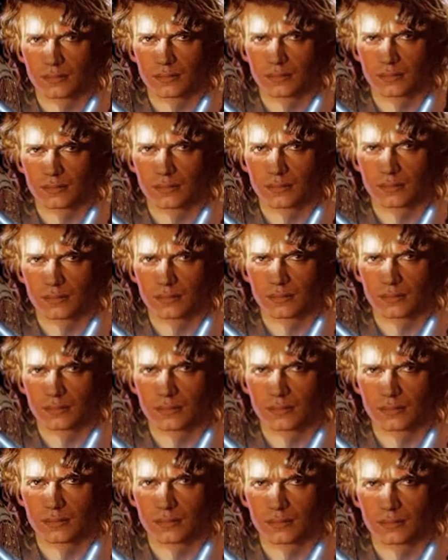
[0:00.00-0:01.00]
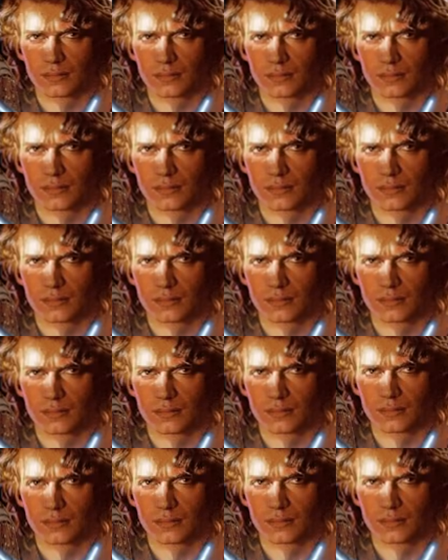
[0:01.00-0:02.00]

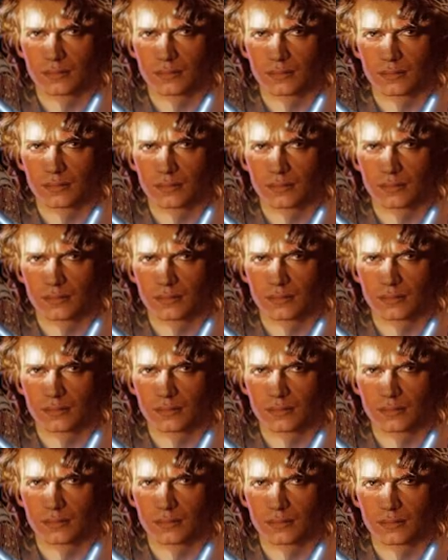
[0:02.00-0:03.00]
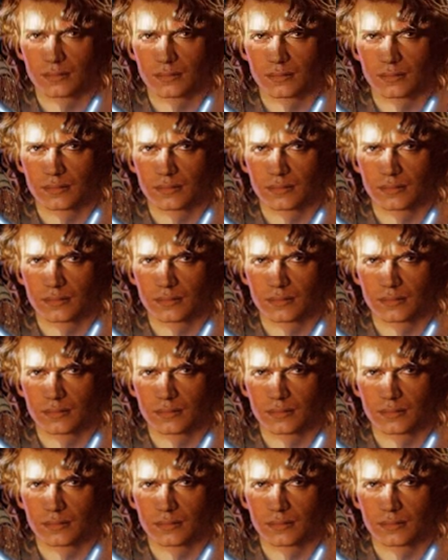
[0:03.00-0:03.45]
(not speaking)